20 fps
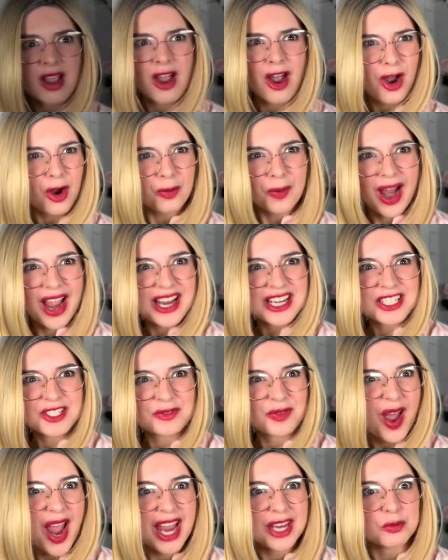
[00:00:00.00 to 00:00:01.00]
All right,
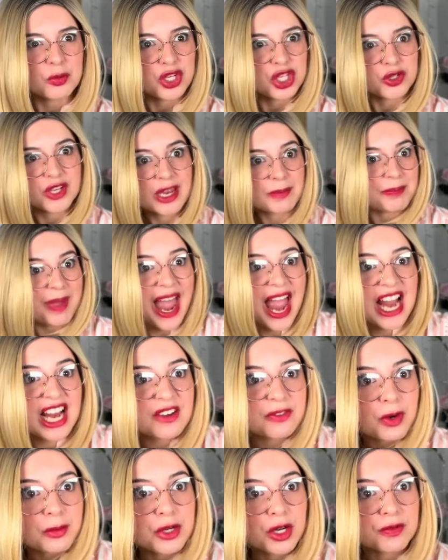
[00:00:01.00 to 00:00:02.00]
fine. When you get back
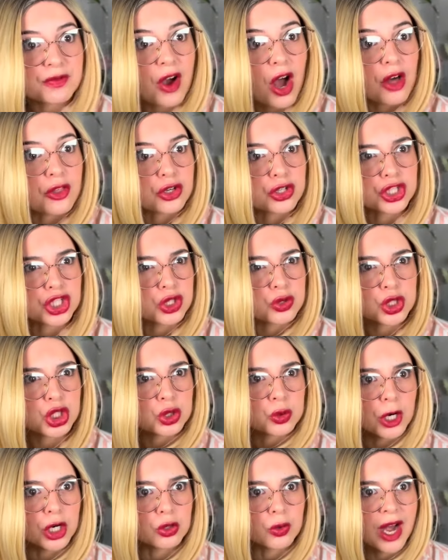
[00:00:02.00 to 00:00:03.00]
from your father's, you two
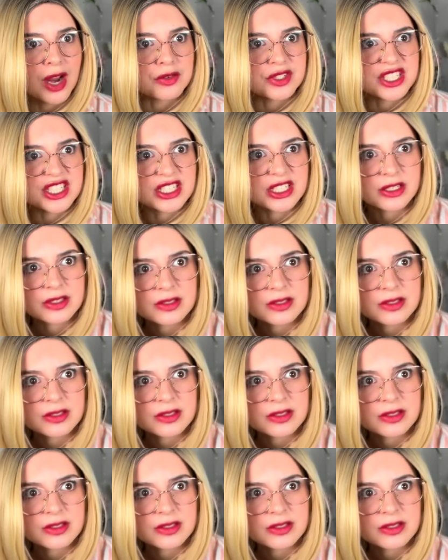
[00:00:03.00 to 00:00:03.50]
are grounded.